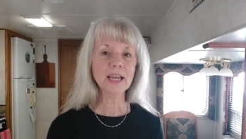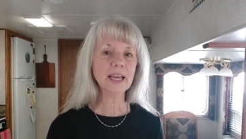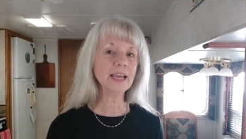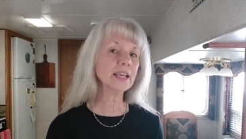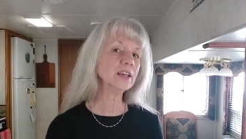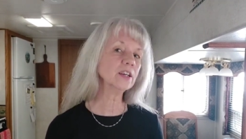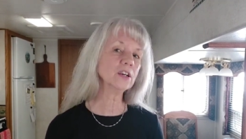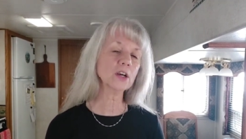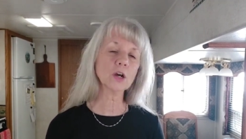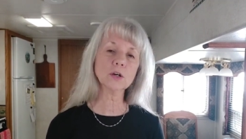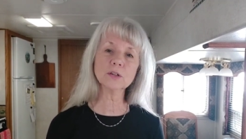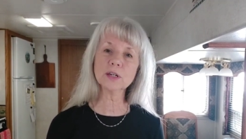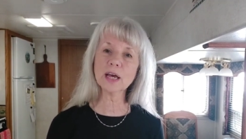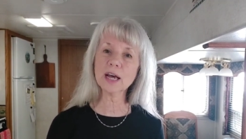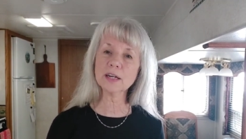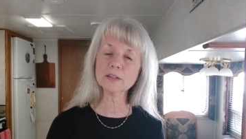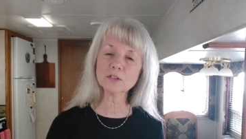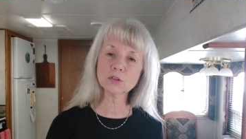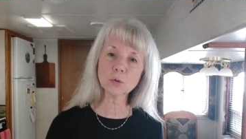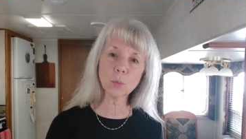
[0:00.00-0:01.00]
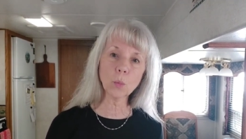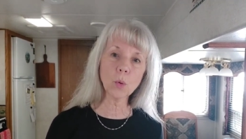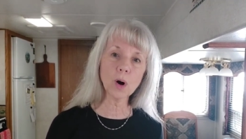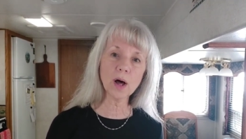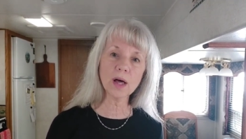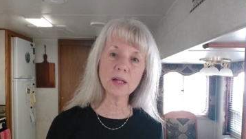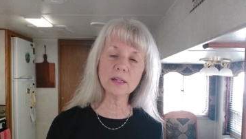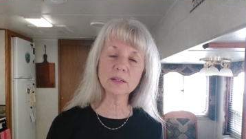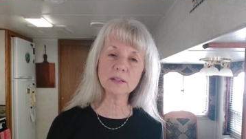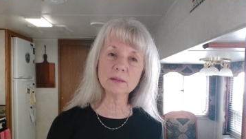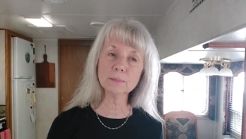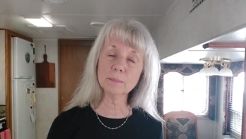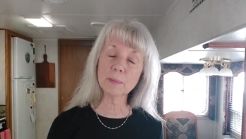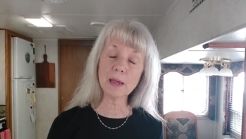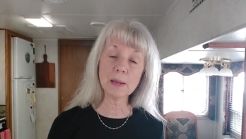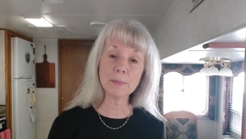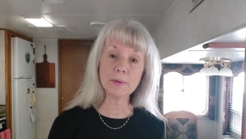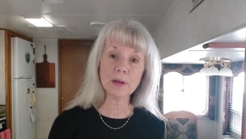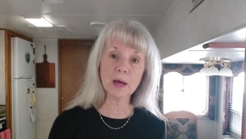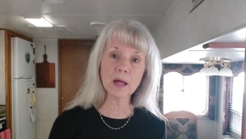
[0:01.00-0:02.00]
it can go down to one,
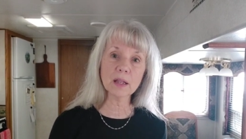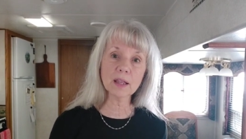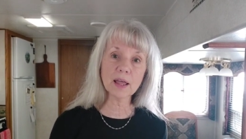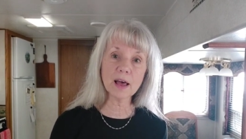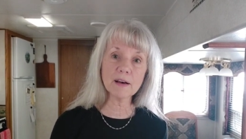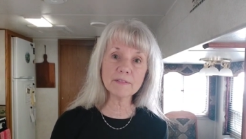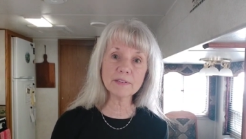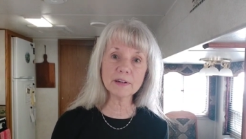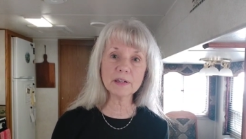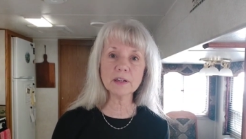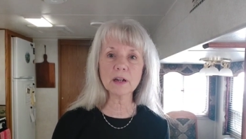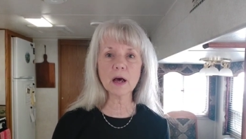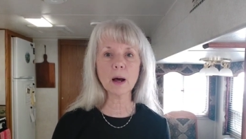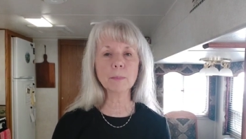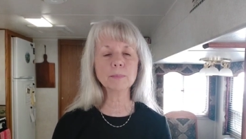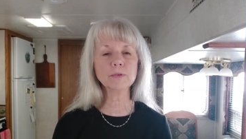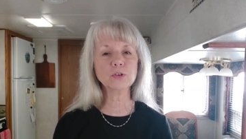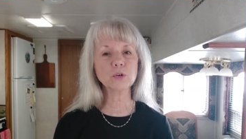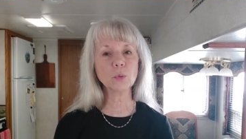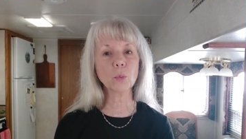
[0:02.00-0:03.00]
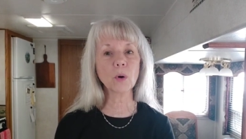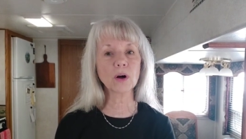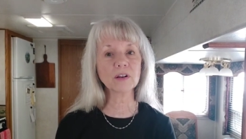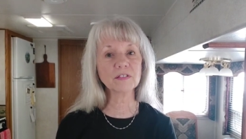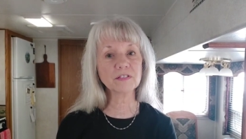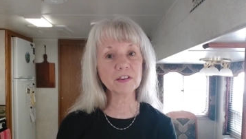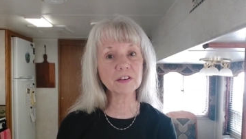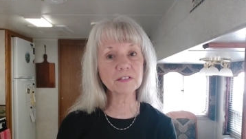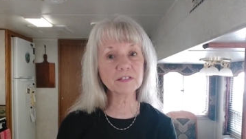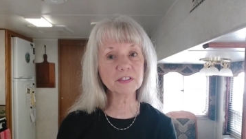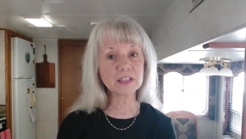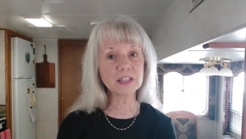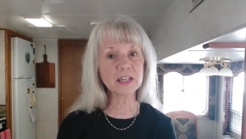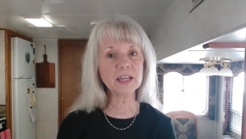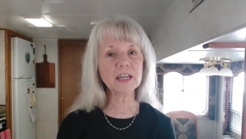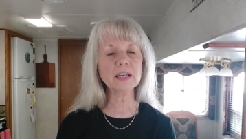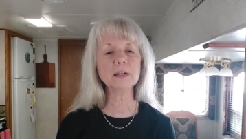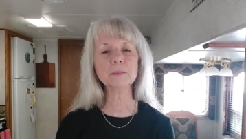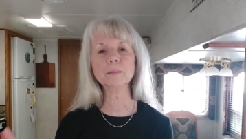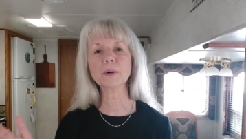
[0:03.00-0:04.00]
maybe 11 up to
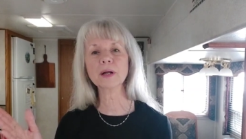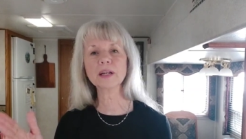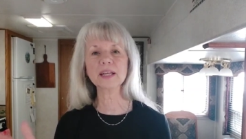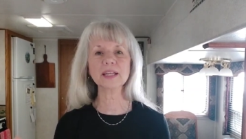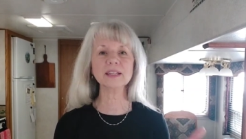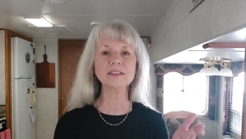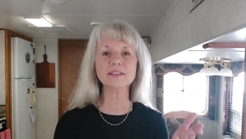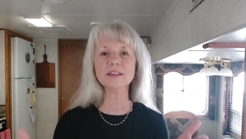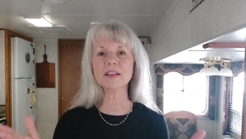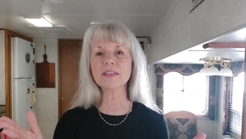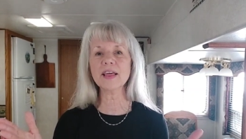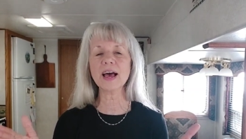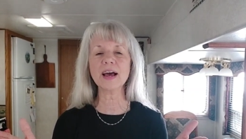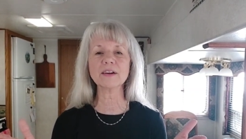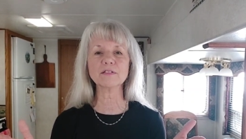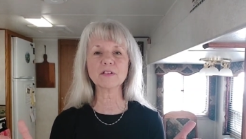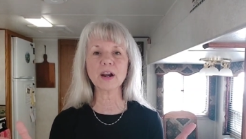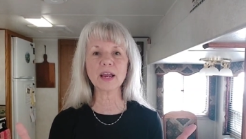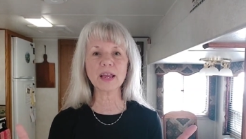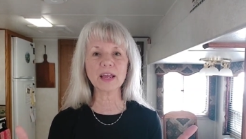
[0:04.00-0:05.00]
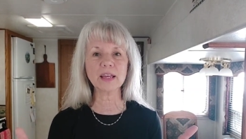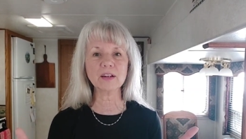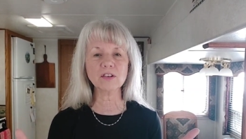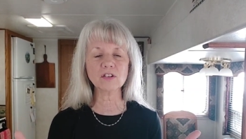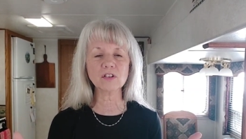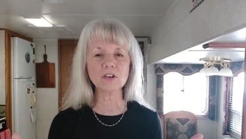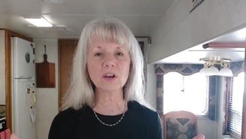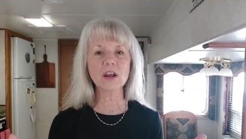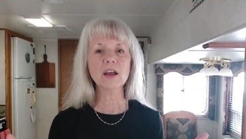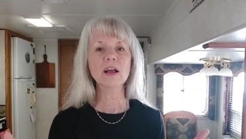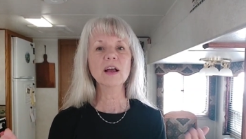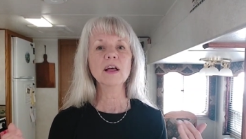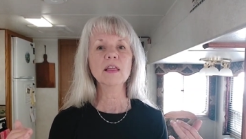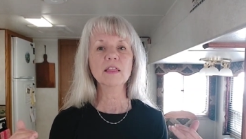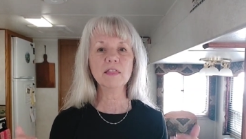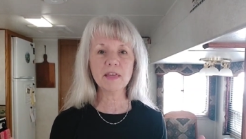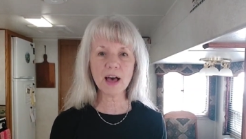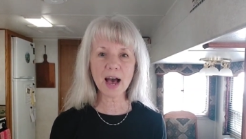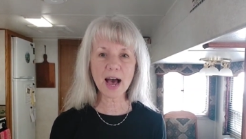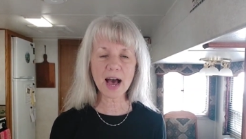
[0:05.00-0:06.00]
115, but it's in that range
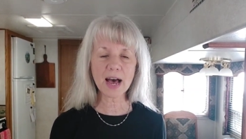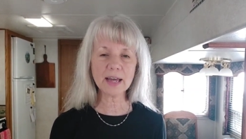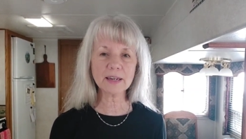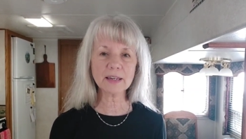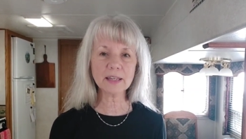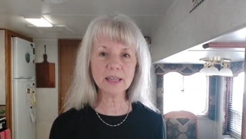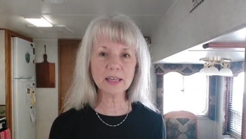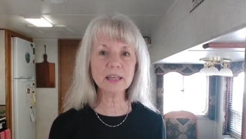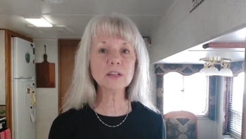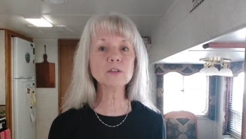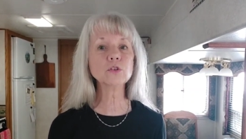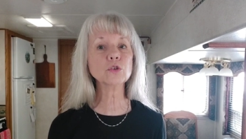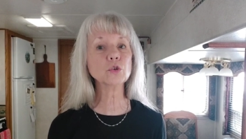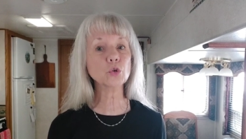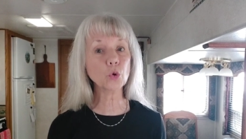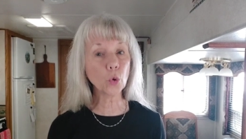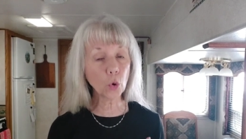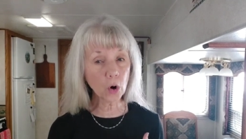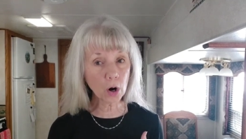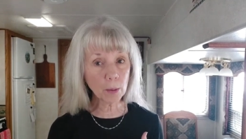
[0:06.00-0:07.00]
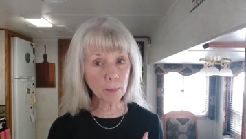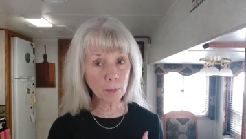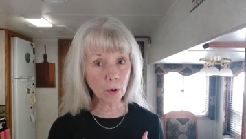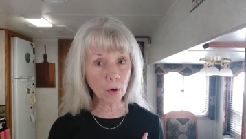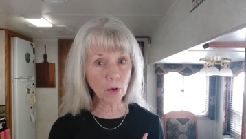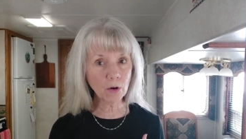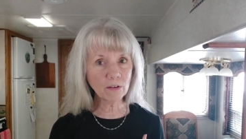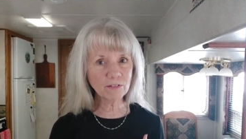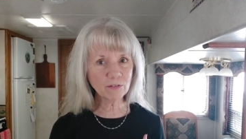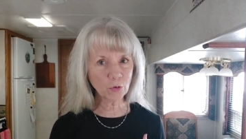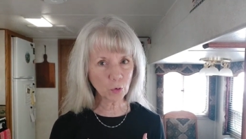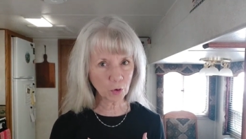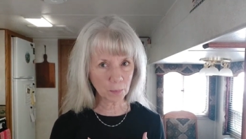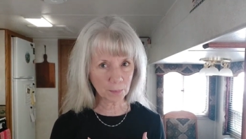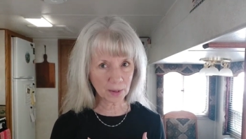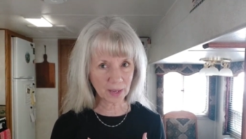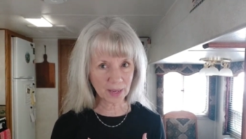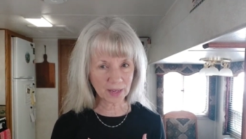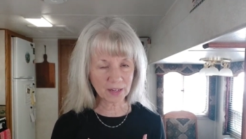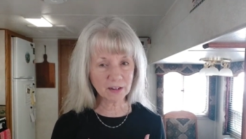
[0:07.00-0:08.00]
that is normal for
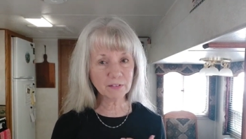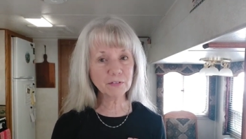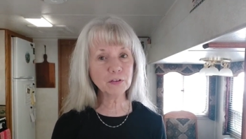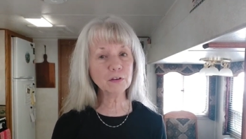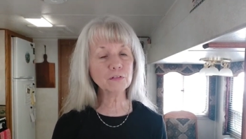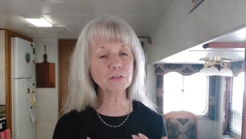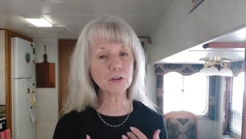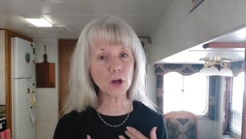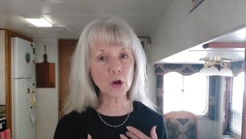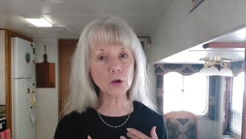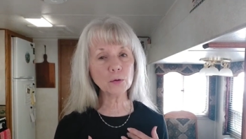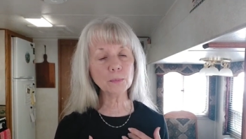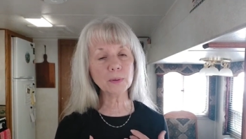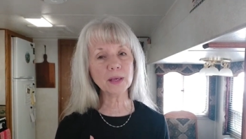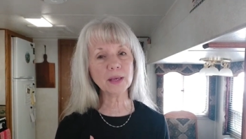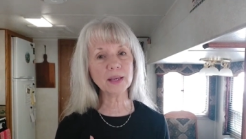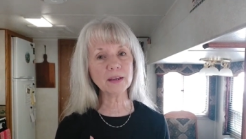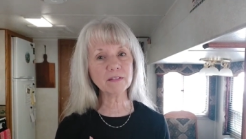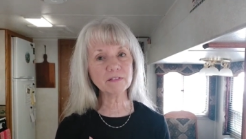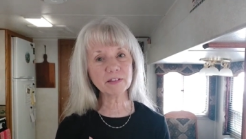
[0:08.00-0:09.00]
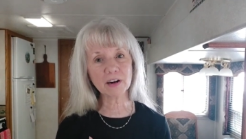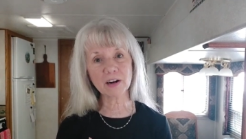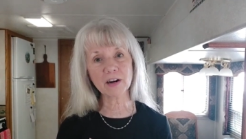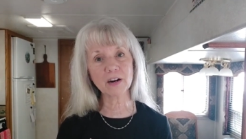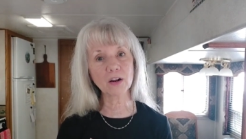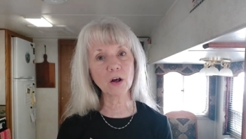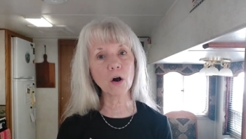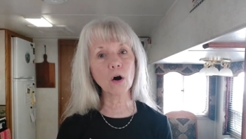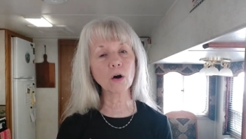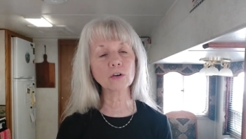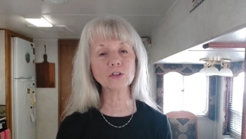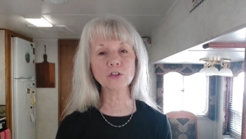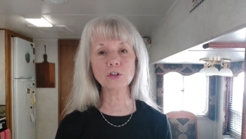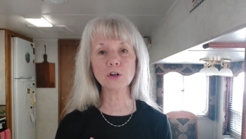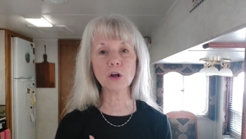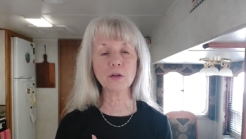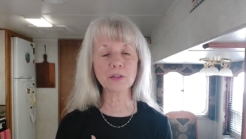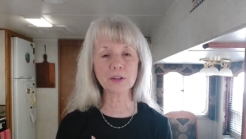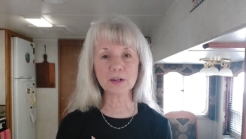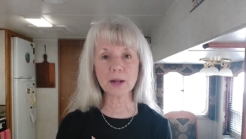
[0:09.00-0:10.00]
me. And if you've known me very long, you
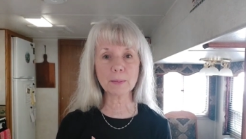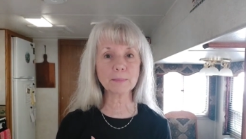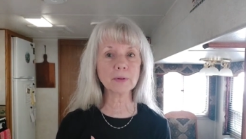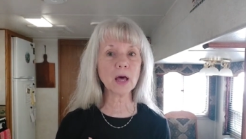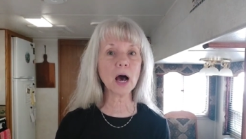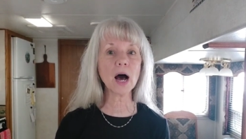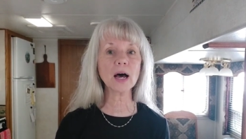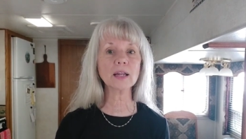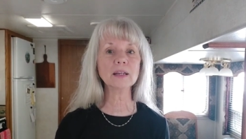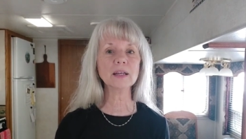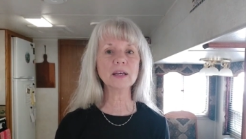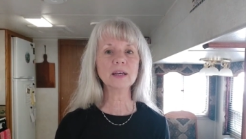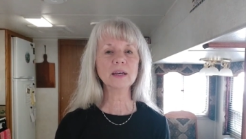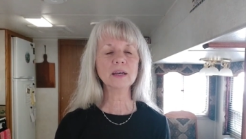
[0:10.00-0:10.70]
know that I'm not